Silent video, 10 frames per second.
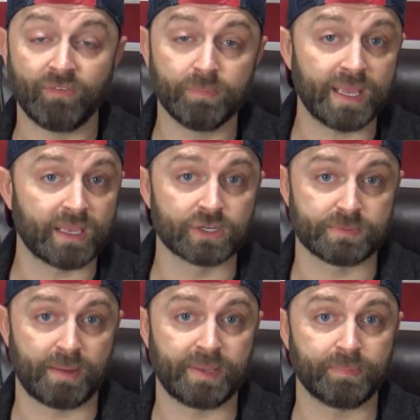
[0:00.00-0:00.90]
Everybody cares
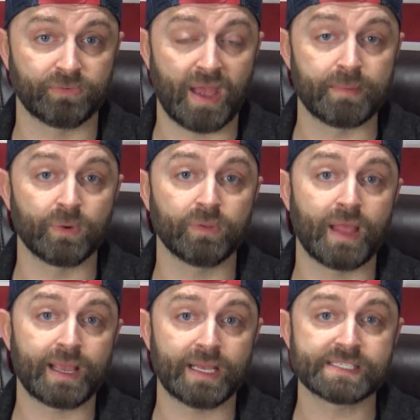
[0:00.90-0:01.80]
about people dying, but
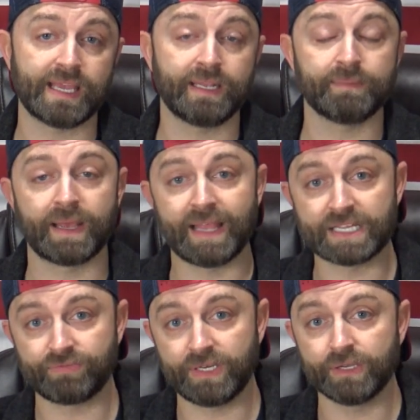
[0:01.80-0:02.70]
like I said in my
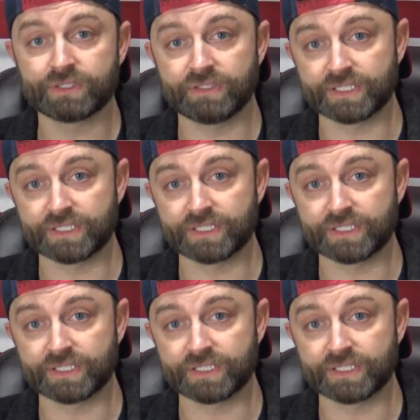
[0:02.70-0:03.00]
last videos,